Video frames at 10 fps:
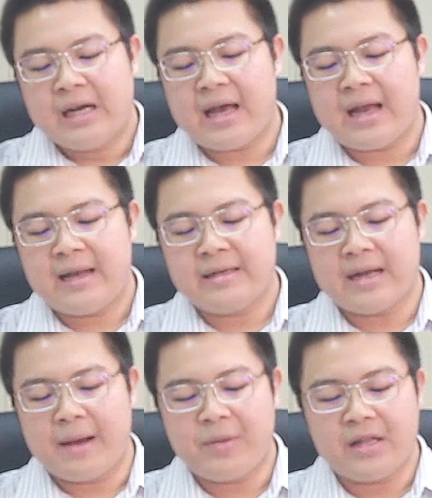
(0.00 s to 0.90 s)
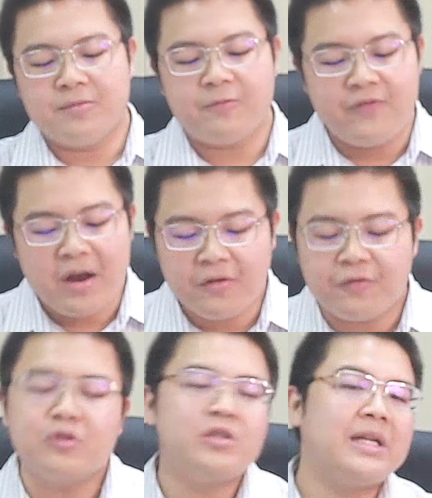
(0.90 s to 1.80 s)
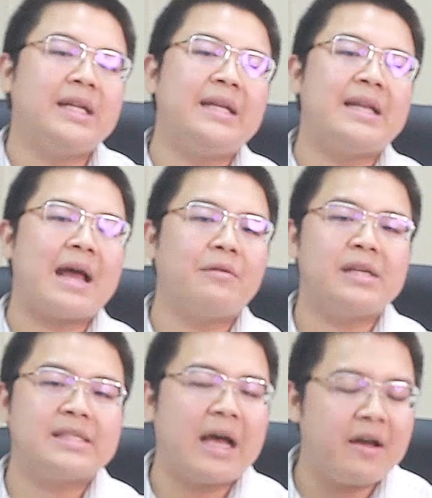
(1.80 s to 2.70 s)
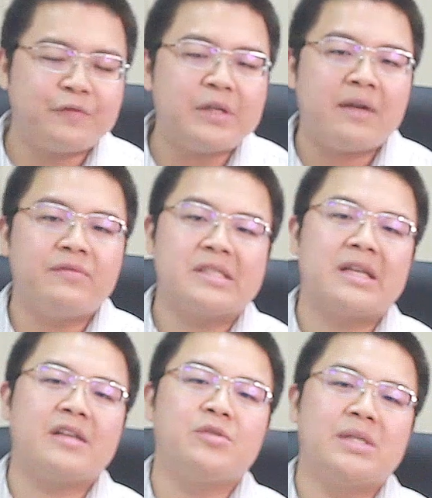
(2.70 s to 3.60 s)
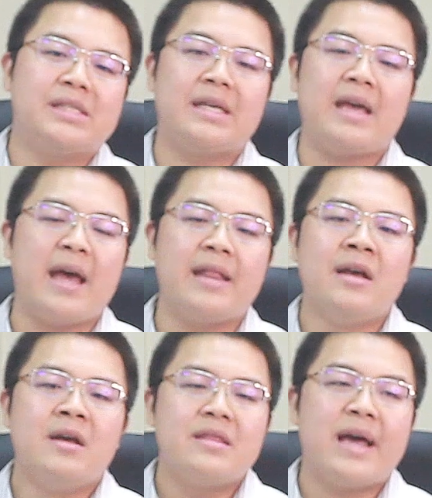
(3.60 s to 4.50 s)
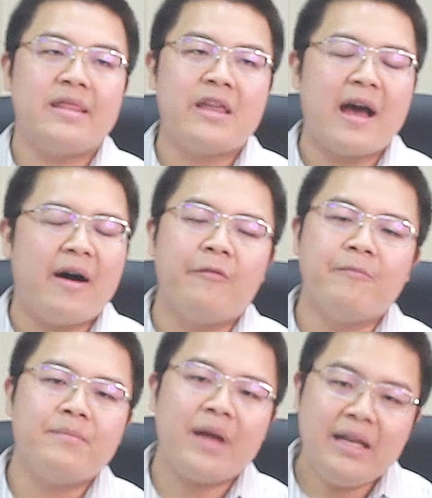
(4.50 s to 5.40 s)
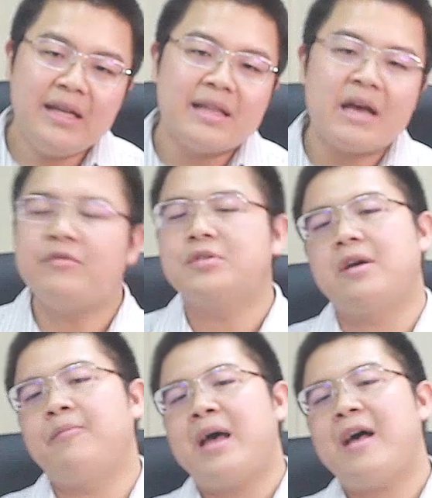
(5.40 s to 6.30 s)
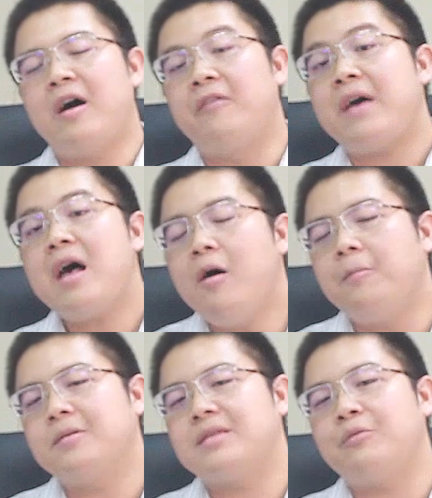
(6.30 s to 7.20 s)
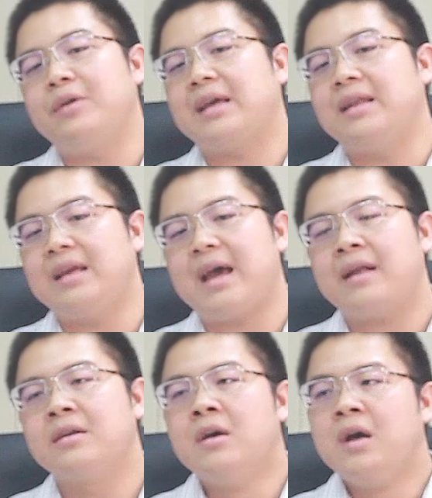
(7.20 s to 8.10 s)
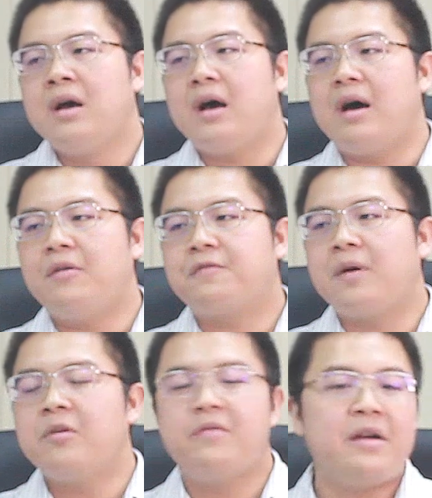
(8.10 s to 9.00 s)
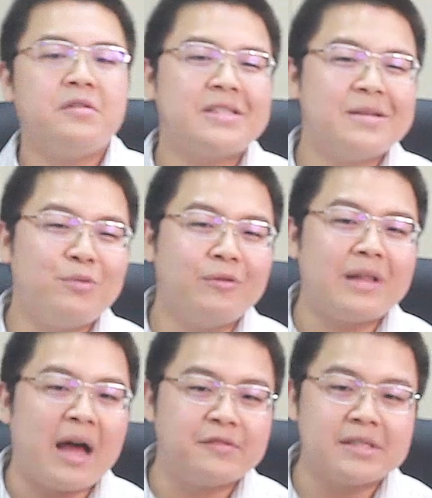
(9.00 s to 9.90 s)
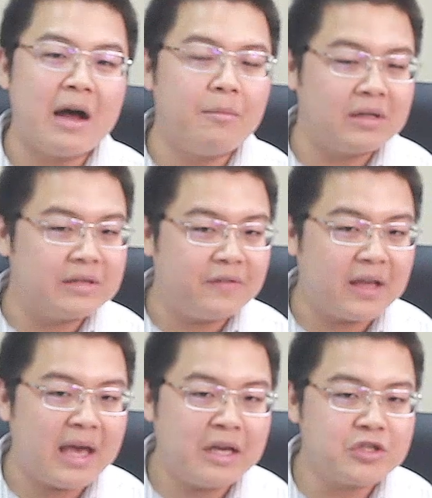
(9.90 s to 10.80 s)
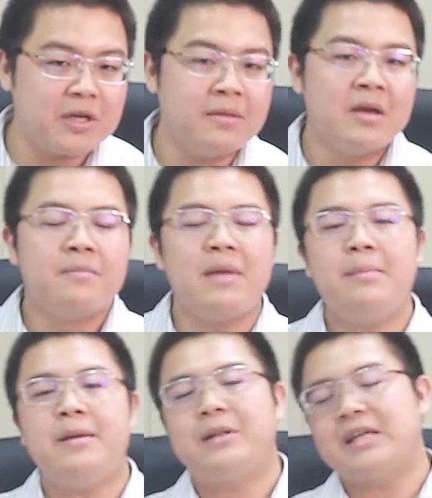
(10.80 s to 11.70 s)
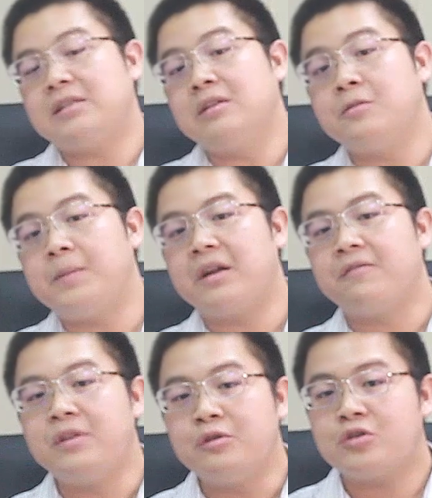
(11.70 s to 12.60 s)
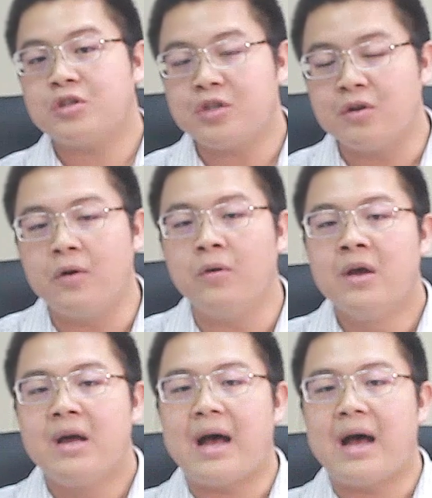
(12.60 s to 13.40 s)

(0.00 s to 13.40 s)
But very fortunately, nowadays, I have to emphasize once again that there are many levels of help that we can get. From a very simple lifestyle modification, maybe plus a little bit of nutritional